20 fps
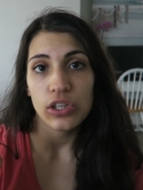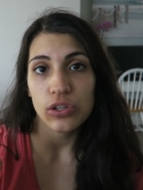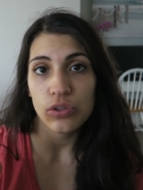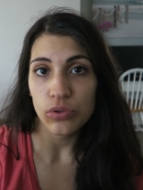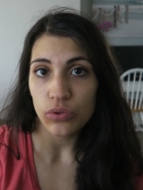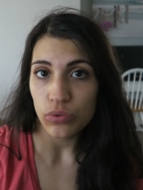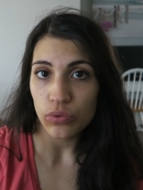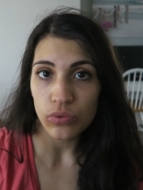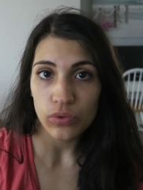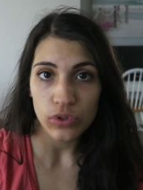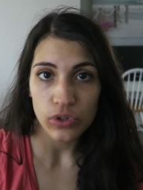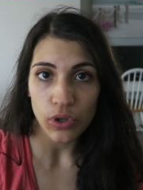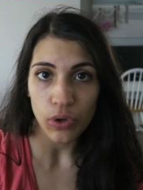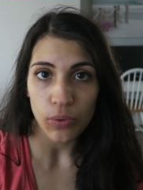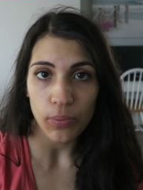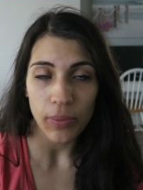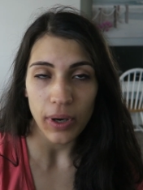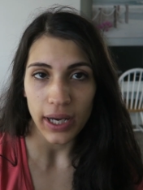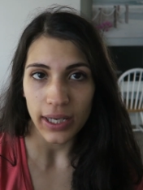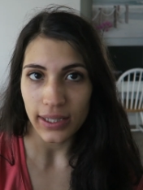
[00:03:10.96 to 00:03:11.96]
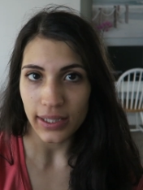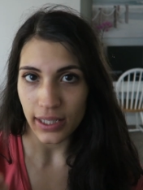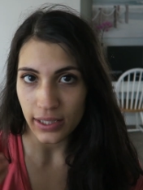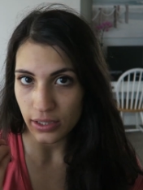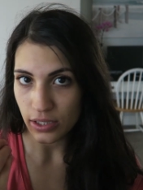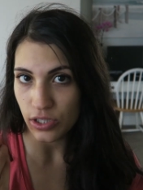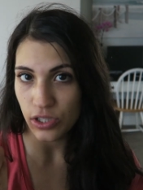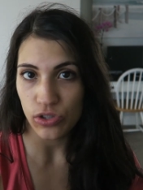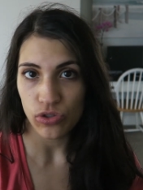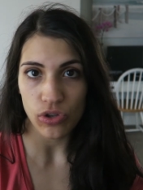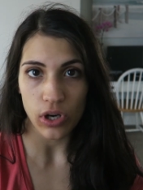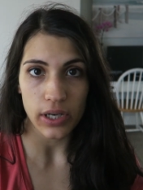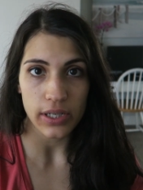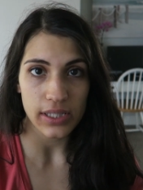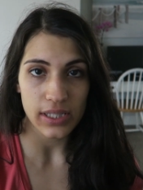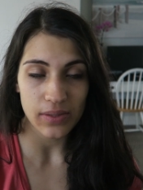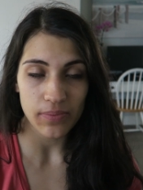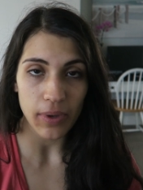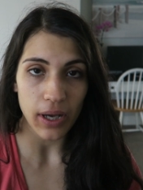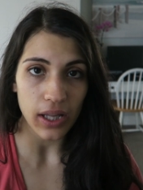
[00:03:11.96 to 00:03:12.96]
you don't mind like the
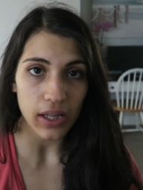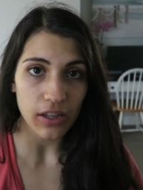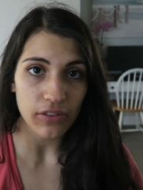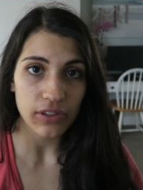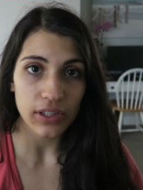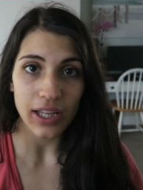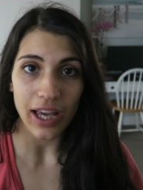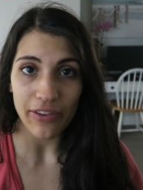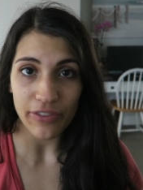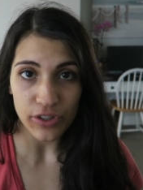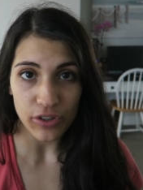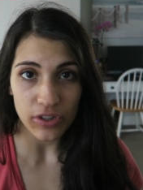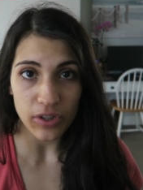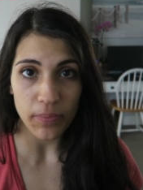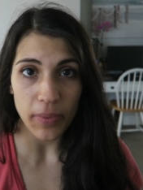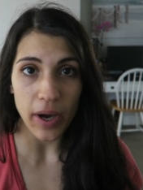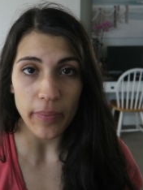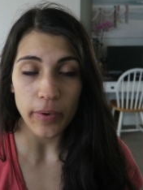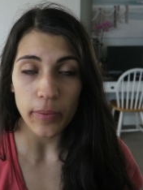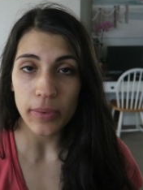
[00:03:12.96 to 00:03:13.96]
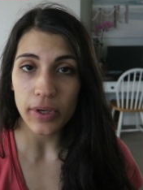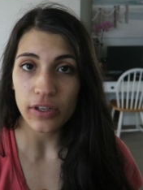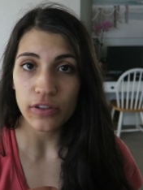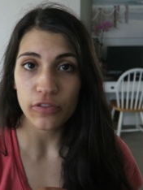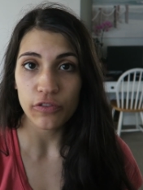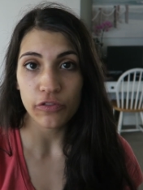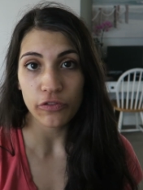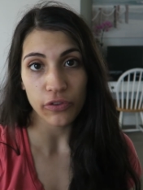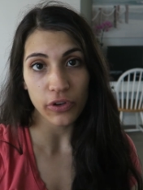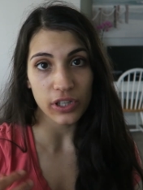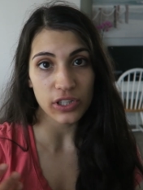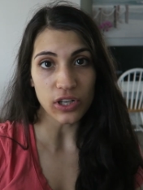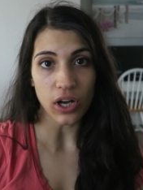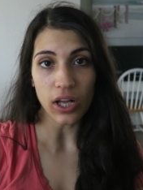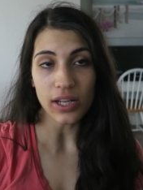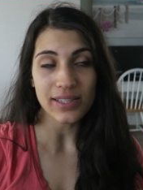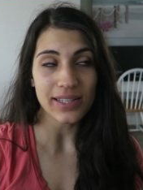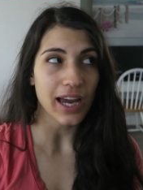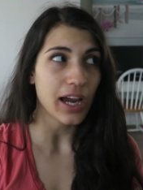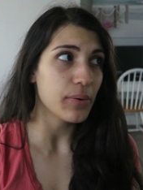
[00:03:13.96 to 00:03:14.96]
strong smell of the lavender and the peppermint, for
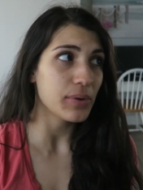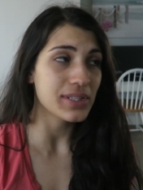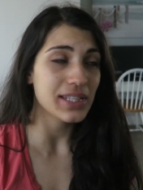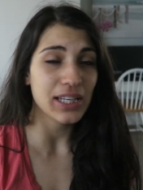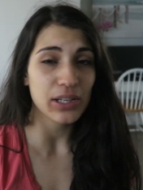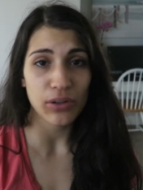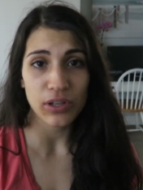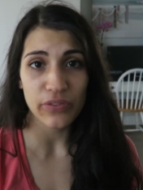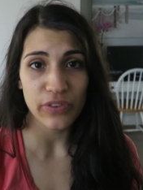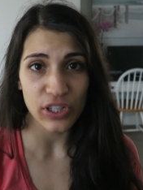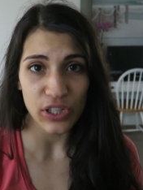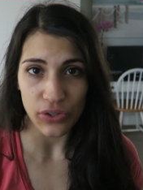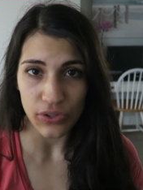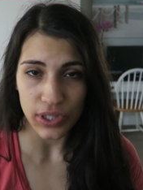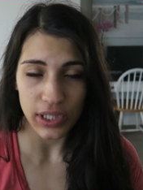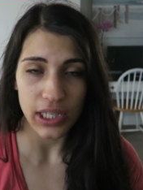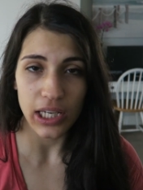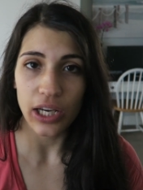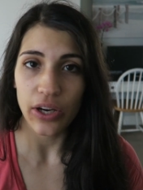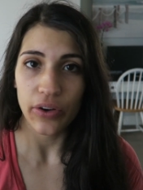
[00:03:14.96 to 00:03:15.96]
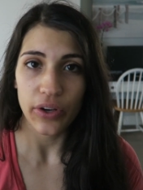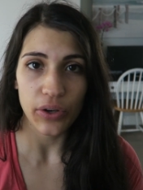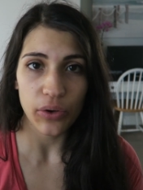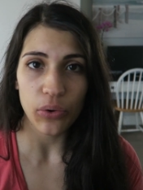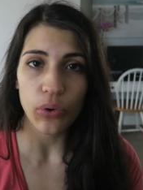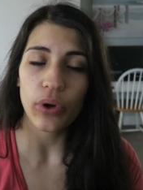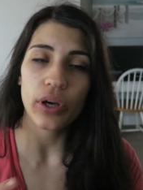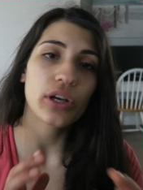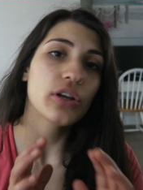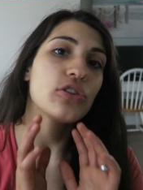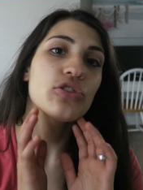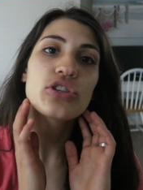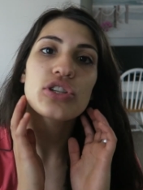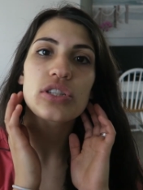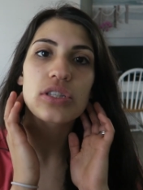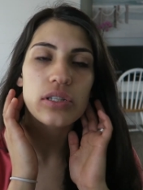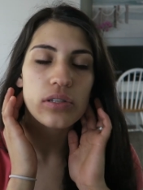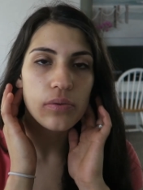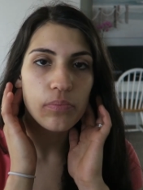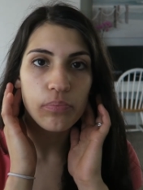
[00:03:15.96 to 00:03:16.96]
adults I would say don't even use a carrier oil,
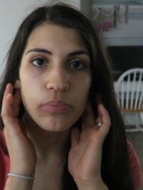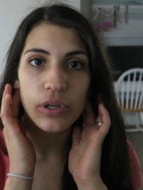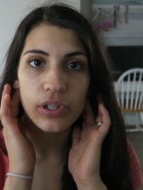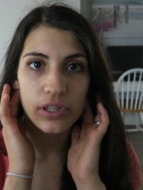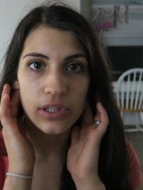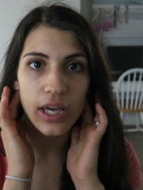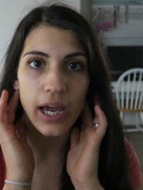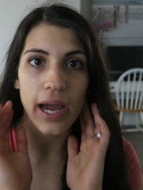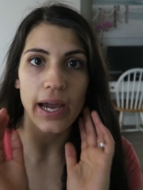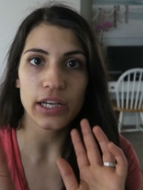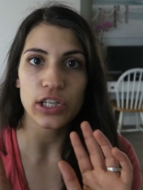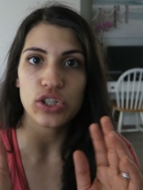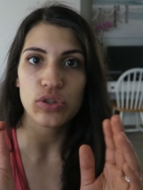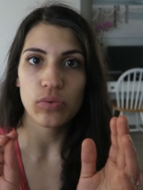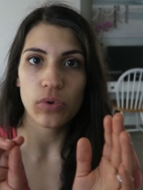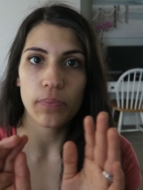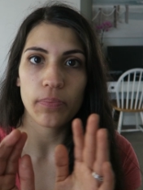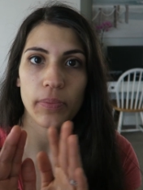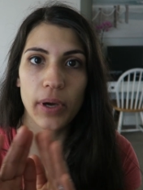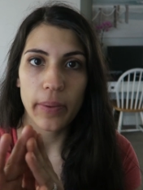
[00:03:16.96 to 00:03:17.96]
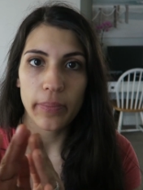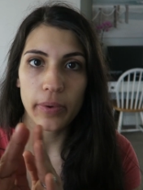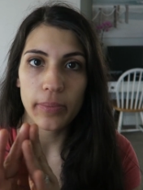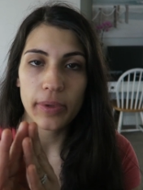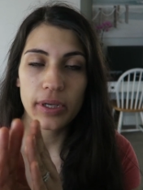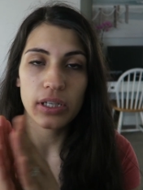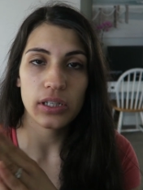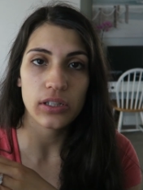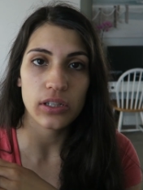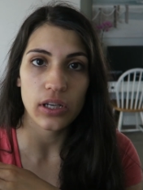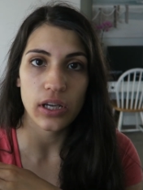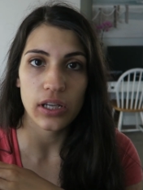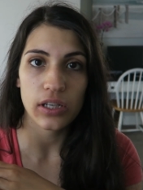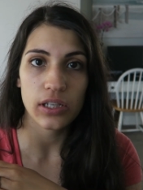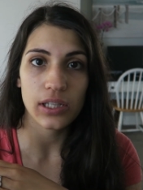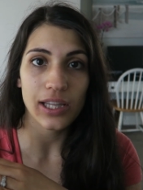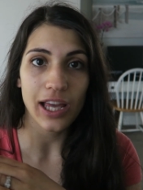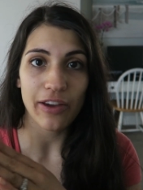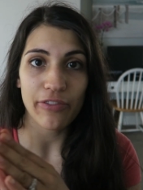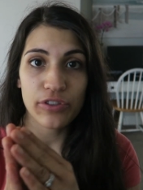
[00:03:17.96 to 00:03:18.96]
just put the actual peppermint
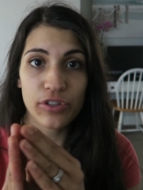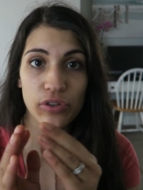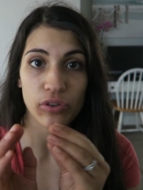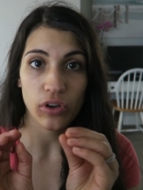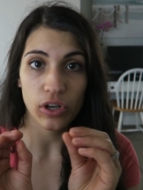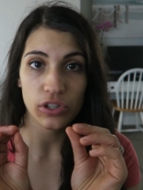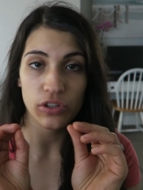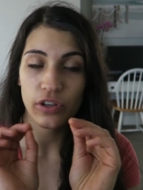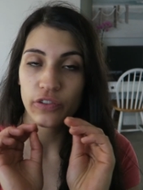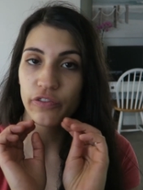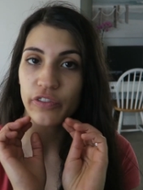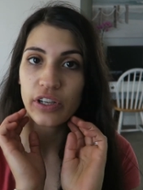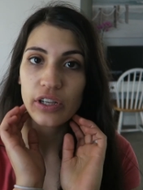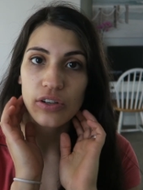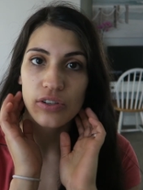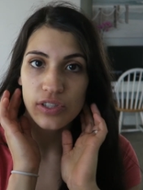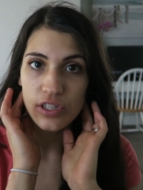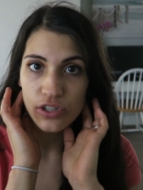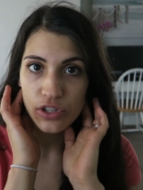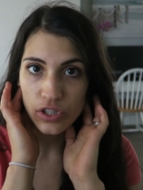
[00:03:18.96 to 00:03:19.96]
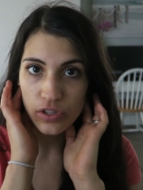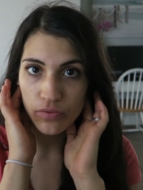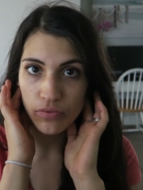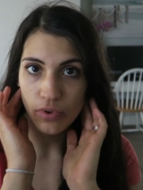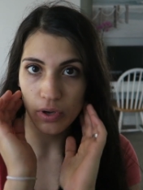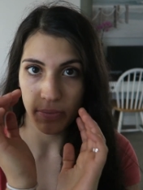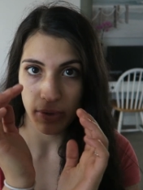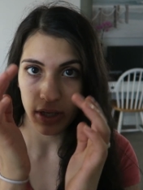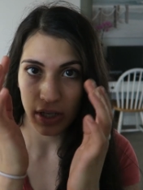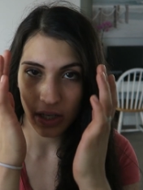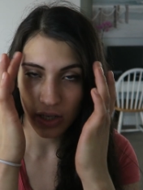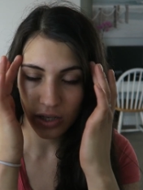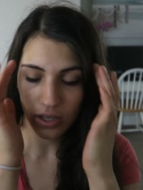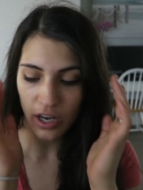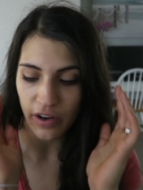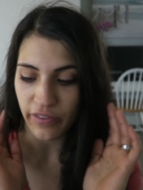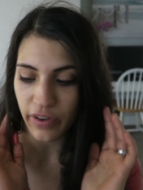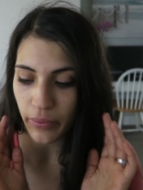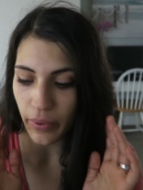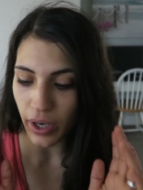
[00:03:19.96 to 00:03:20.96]
and lavender on your fingers and just rub it in
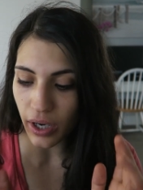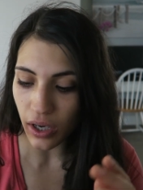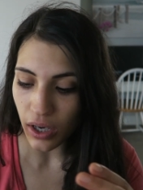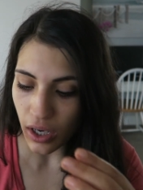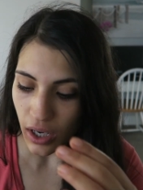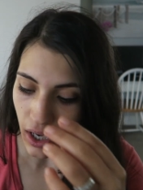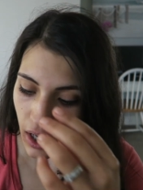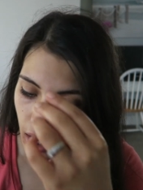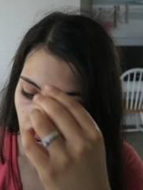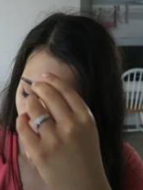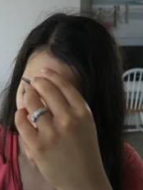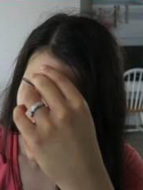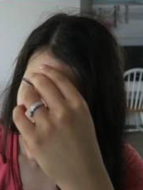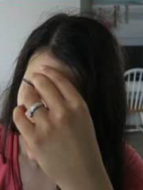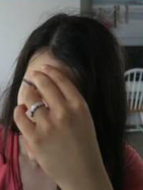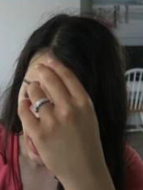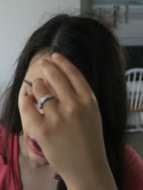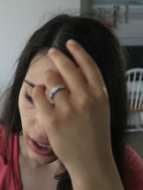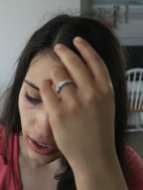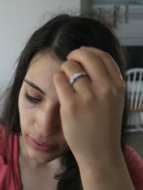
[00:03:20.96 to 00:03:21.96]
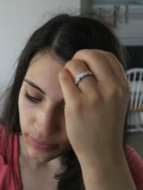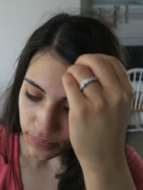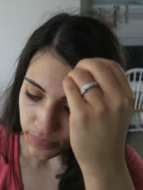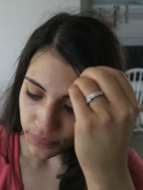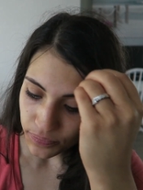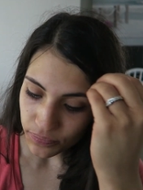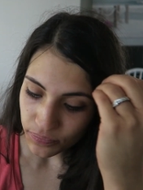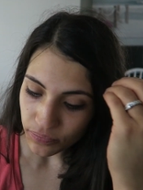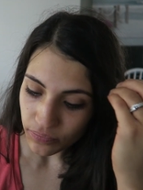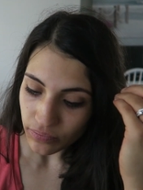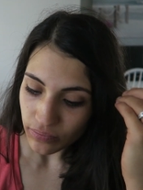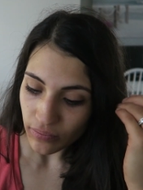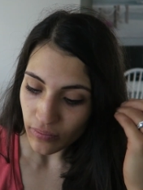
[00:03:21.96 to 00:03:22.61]
everywhere. Um,